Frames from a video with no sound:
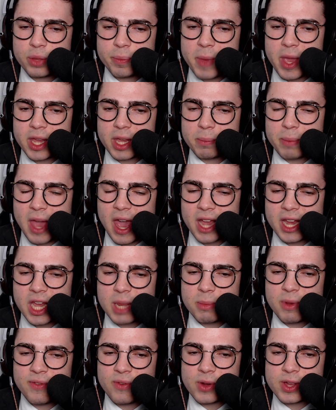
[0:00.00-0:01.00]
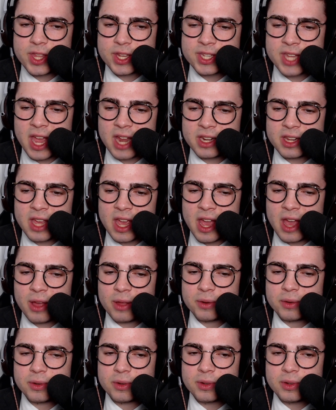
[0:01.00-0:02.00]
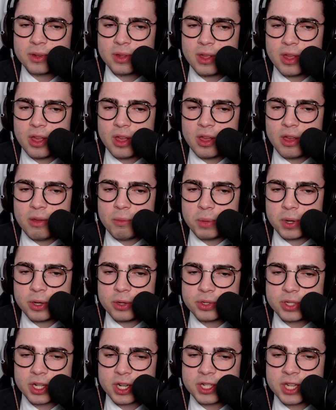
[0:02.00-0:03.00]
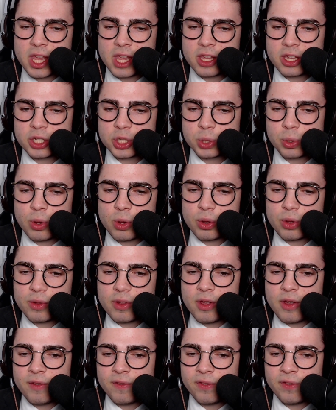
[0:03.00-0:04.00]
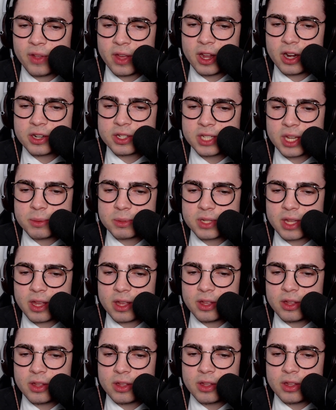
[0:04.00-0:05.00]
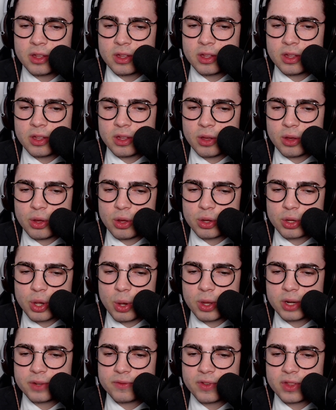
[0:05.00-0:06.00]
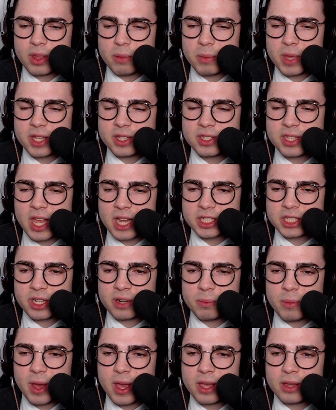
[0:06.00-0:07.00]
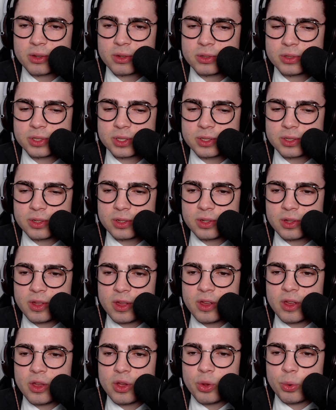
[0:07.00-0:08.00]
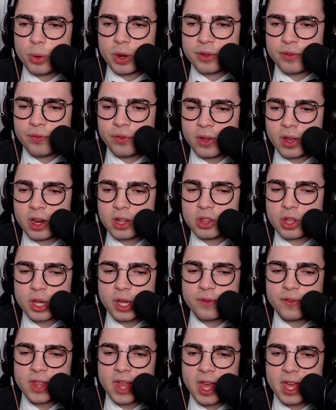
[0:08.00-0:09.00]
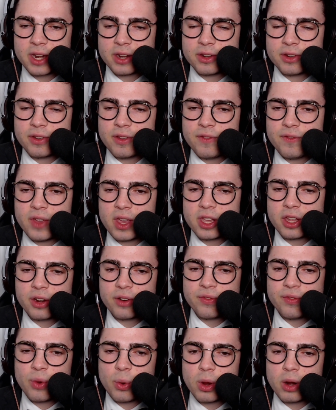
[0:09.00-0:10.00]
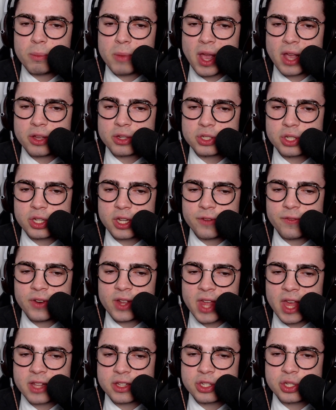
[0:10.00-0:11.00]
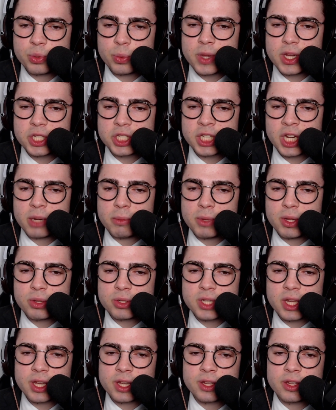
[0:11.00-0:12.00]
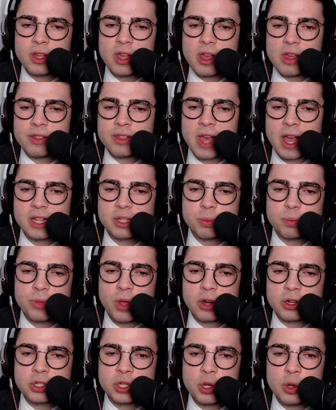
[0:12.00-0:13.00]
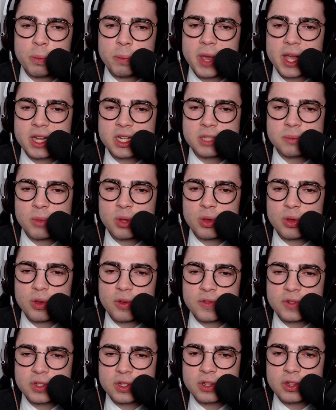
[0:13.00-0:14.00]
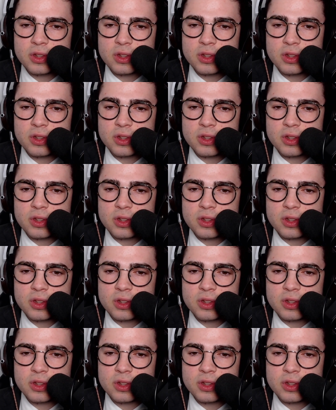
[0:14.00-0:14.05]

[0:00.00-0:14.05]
make it back in before the 10 count. But who's going to take control? Flair seems to, going for the midsection of Michaels. Ric Flair looking for that figure 4. Michaels looking for that sweet chin music. That's their 2 biggest moves.